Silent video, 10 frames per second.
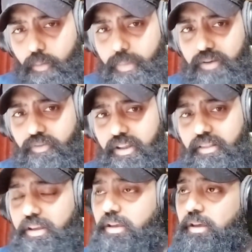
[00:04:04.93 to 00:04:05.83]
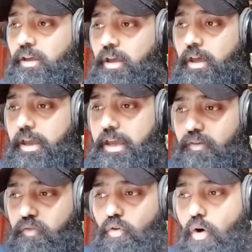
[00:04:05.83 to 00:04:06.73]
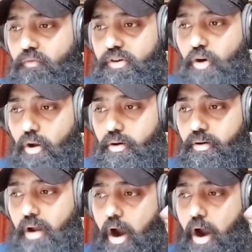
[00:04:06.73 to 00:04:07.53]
between the inflow of dollar,